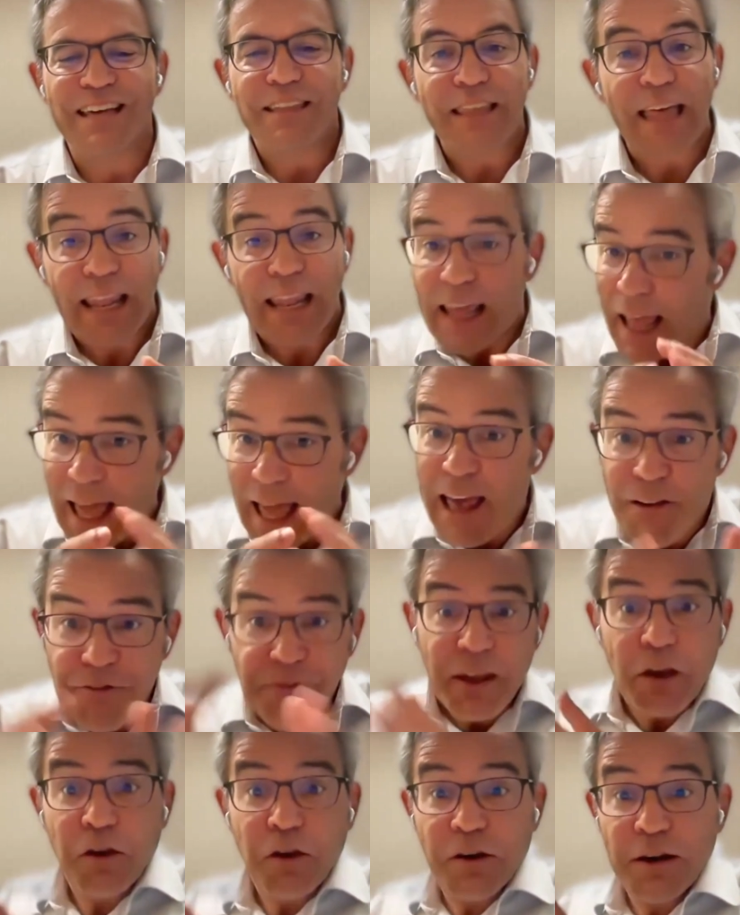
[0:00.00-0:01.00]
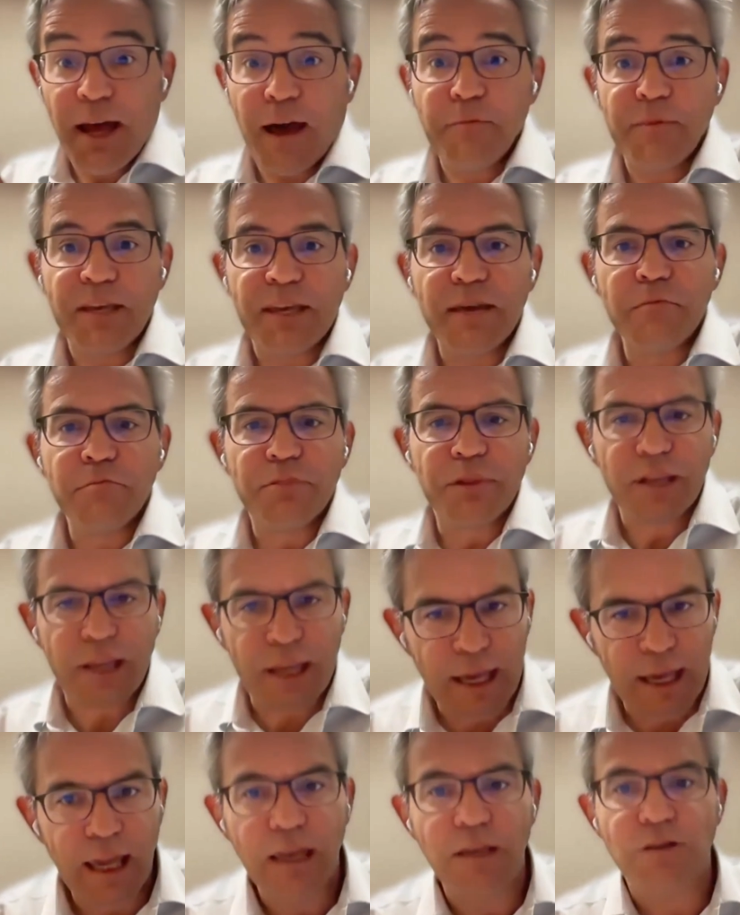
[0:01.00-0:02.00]
that have economic
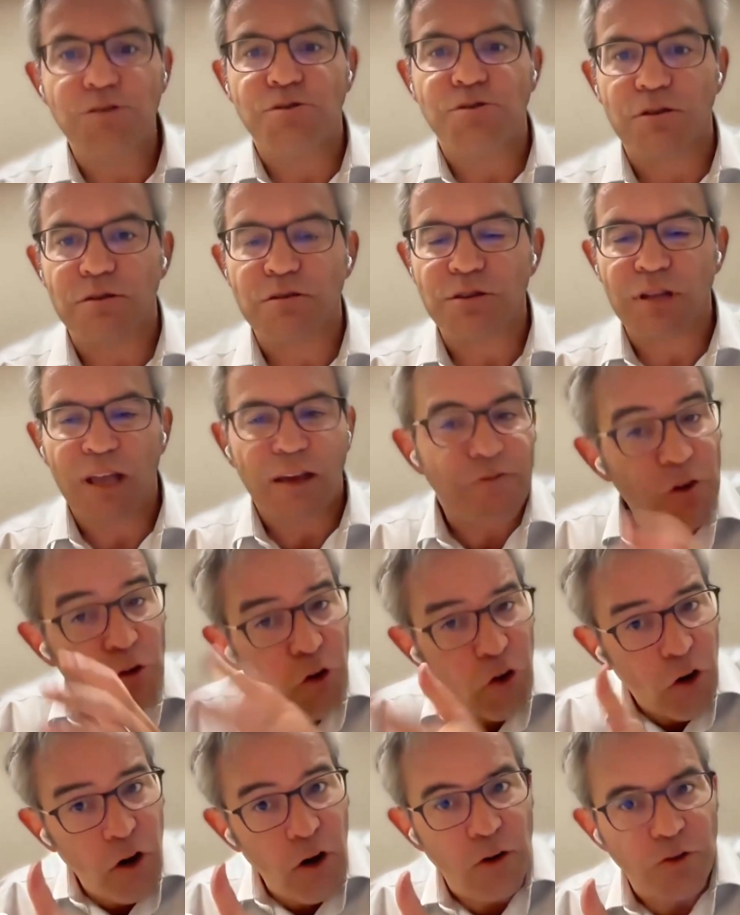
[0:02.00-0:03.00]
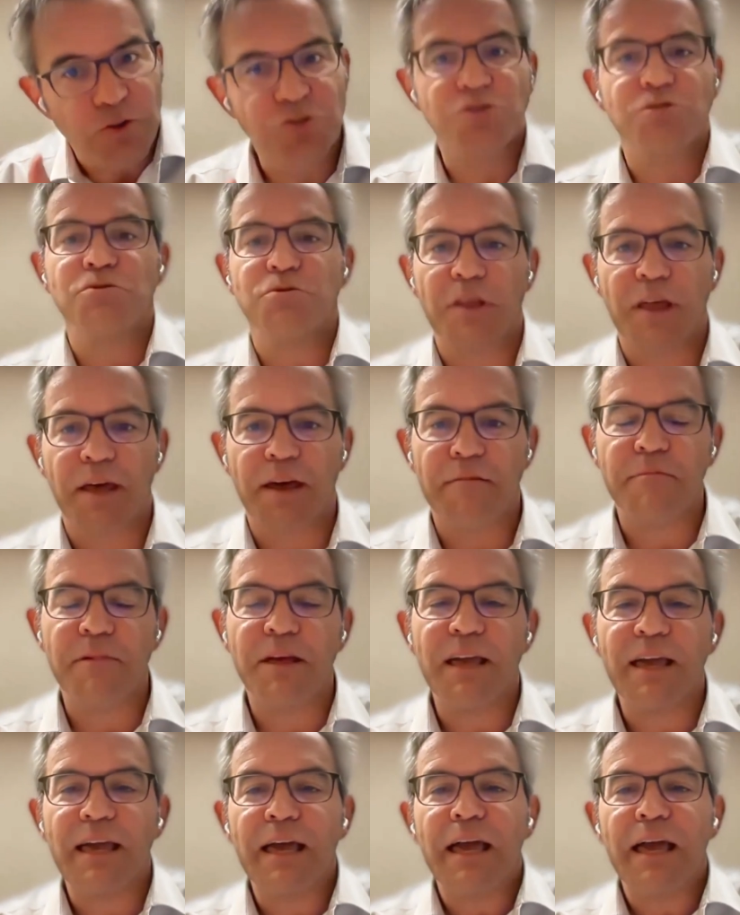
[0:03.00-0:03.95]
implications, have costs to them,